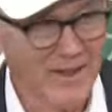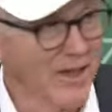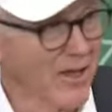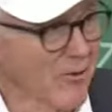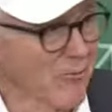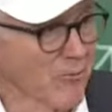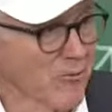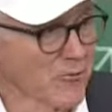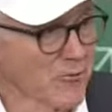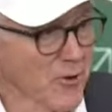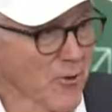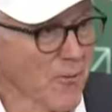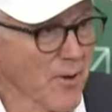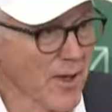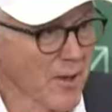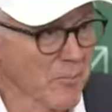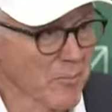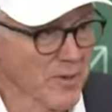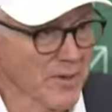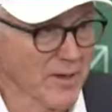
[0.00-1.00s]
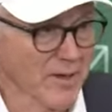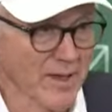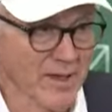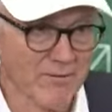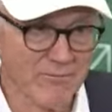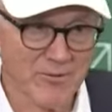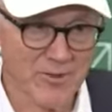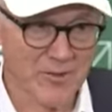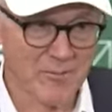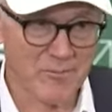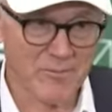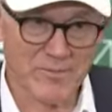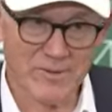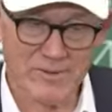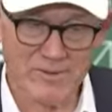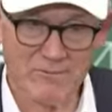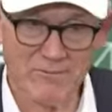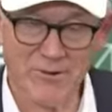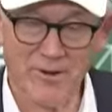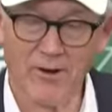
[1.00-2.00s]
And we're so happy to have him.
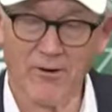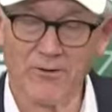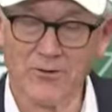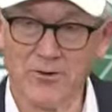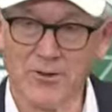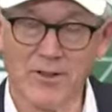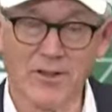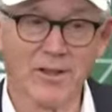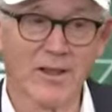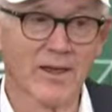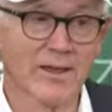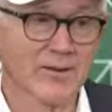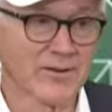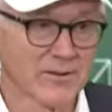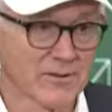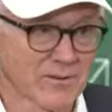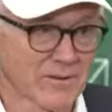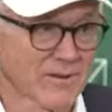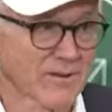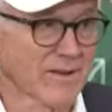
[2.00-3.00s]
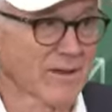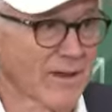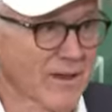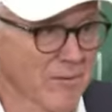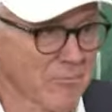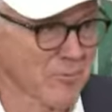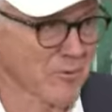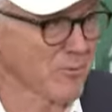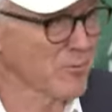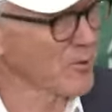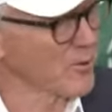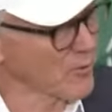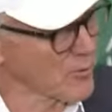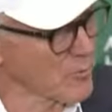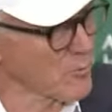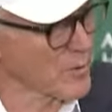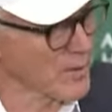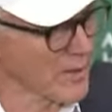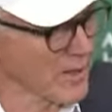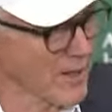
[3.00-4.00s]
We are delighted and happy. We
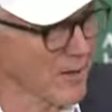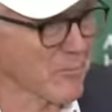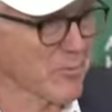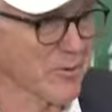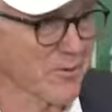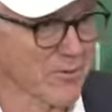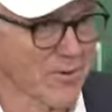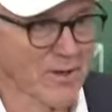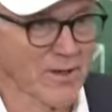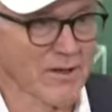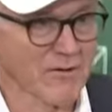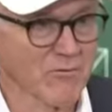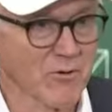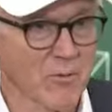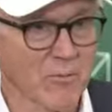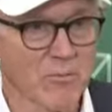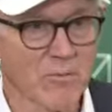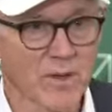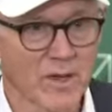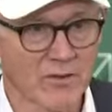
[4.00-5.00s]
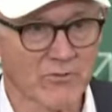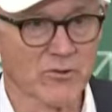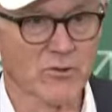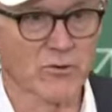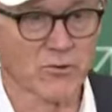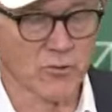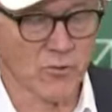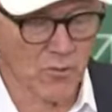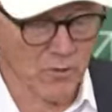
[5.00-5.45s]
couldn't be happier to have him as a New